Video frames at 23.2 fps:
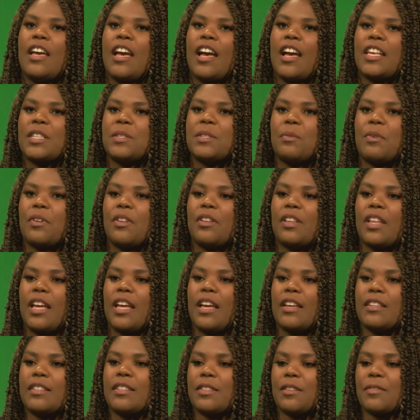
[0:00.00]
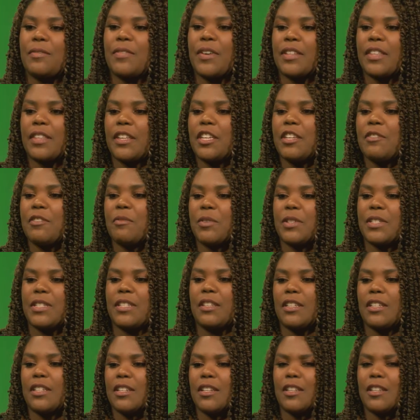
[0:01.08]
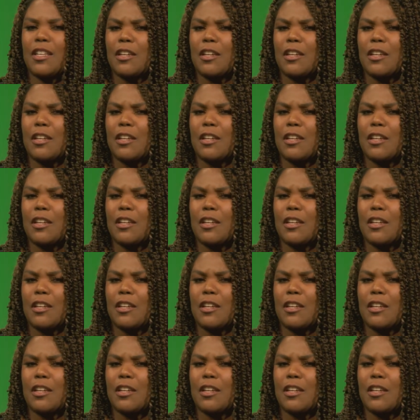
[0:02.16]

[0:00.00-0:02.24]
as well as the fact that you went to Lynda,